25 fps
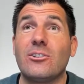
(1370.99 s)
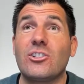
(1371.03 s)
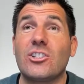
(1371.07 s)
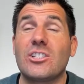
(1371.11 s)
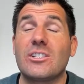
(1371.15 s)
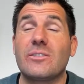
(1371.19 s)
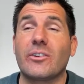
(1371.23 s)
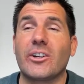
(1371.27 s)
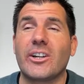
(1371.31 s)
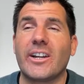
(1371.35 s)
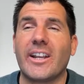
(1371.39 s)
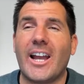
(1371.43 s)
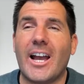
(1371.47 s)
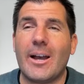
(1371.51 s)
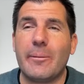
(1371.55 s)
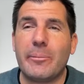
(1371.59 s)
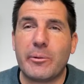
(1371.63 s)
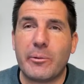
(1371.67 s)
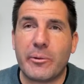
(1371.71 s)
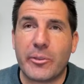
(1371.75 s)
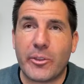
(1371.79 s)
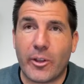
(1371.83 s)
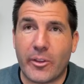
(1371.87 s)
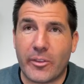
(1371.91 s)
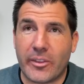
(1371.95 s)
She's very happy
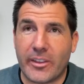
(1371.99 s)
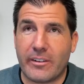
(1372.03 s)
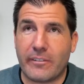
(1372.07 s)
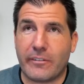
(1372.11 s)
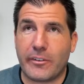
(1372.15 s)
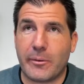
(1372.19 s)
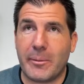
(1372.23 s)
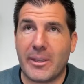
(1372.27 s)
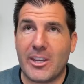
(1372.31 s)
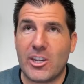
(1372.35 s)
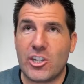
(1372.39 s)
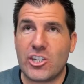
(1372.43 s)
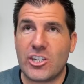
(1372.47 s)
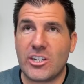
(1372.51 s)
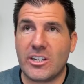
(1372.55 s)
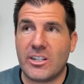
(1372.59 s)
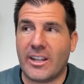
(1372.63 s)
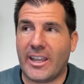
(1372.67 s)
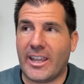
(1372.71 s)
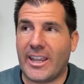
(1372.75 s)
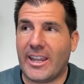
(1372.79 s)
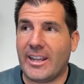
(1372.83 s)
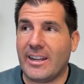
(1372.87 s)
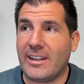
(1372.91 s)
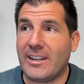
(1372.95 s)
with all the information,
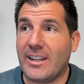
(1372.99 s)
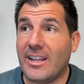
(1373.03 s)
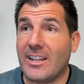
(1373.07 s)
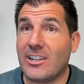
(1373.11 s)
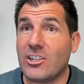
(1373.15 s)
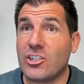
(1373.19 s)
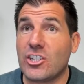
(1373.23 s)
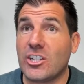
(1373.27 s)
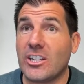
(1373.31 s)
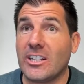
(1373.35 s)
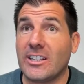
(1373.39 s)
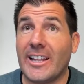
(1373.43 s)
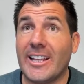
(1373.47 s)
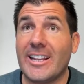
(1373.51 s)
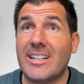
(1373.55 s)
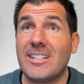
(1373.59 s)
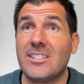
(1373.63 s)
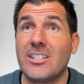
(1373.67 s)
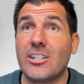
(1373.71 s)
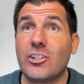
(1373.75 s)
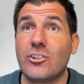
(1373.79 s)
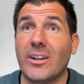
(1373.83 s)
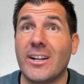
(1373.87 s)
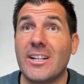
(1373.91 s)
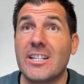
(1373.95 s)
and uh, she likes
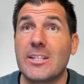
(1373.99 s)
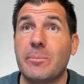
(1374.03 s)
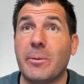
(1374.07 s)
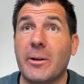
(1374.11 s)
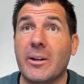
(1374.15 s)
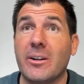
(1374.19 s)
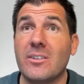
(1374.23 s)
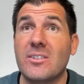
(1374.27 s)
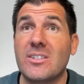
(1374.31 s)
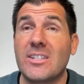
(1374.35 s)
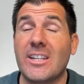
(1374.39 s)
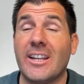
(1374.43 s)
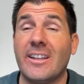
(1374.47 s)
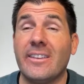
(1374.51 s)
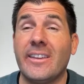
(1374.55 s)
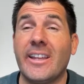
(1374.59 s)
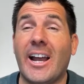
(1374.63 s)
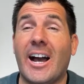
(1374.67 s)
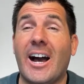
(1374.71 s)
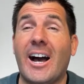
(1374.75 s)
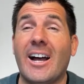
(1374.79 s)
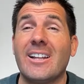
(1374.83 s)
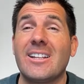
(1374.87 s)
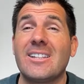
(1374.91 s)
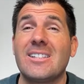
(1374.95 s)
the transparency and the
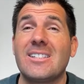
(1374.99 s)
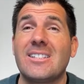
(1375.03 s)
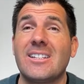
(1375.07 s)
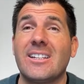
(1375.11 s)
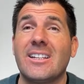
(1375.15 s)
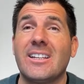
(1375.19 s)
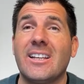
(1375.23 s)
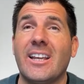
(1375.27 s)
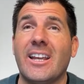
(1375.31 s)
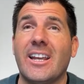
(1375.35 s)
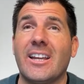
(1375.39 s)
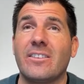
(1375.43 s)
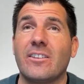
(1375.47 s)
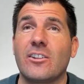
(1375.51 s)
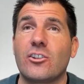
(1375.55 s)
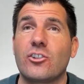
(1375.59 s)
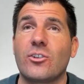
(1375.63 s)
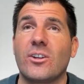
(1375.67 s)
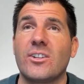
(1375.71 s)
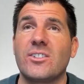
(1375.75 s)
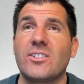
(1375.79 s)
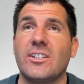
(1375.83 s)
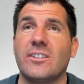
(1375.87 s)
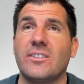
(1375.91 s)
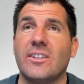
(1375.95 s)
honesty and the
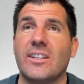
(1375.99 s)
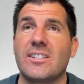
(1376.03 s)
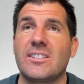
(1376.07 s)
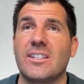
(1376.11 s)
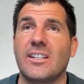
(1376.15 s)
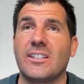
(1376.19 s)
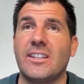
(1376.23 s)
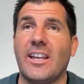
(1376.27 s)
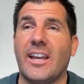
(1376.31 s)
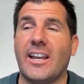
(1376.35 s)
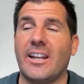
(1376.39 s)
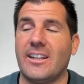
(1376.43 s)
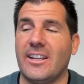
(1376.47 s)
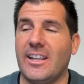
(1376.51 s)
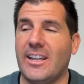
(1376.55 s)
trust and things like that.